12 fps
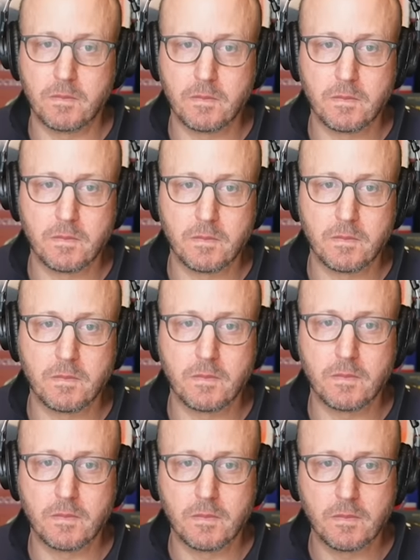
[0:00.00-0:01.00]

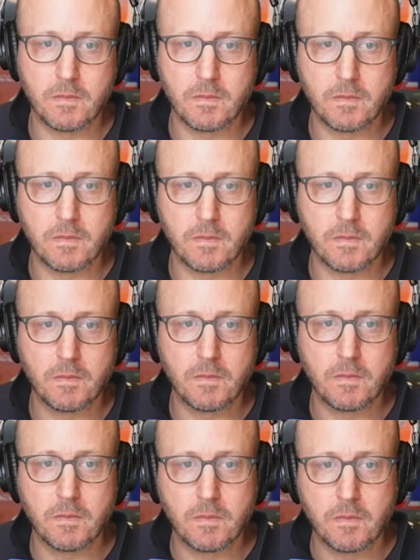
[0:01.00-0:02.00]

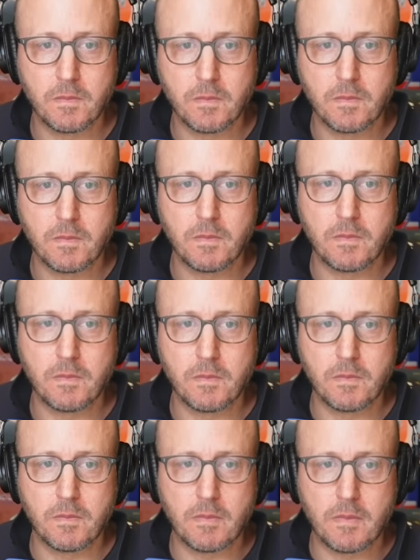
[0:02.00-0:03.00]

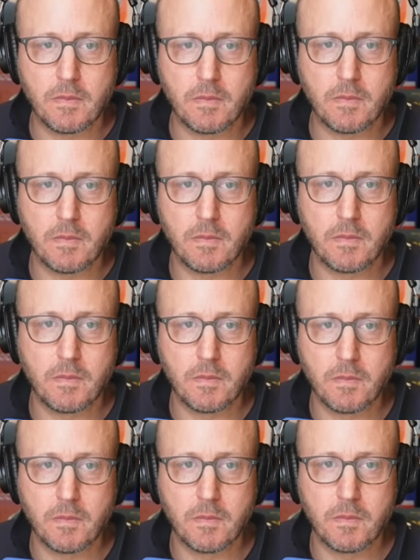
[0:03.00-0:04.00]

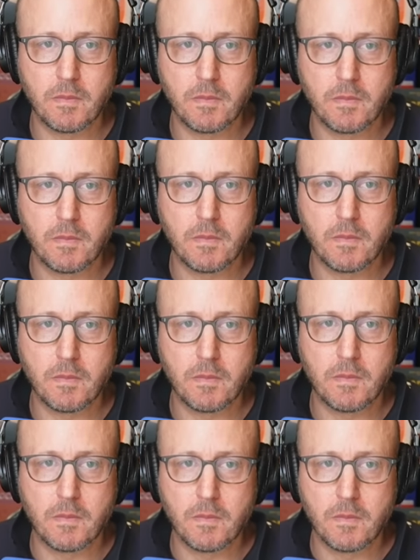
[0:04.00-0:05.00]

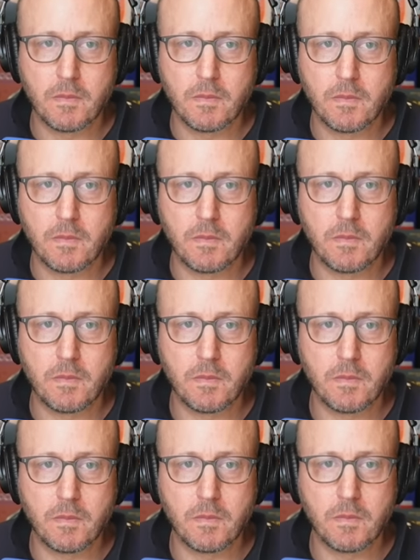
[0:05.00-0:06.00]

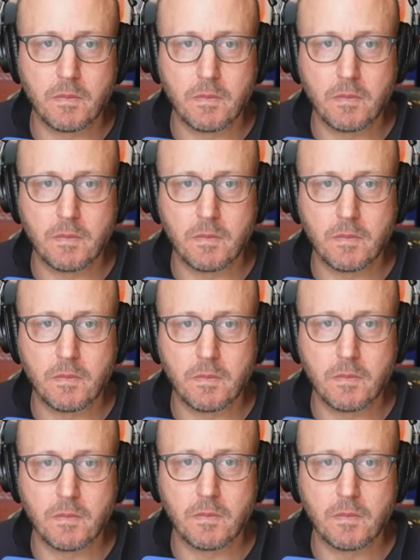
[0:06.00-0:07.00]

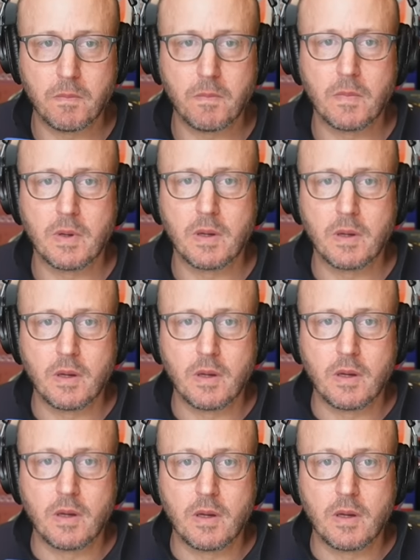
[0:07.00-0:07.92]
No words are spoken by the person on screen.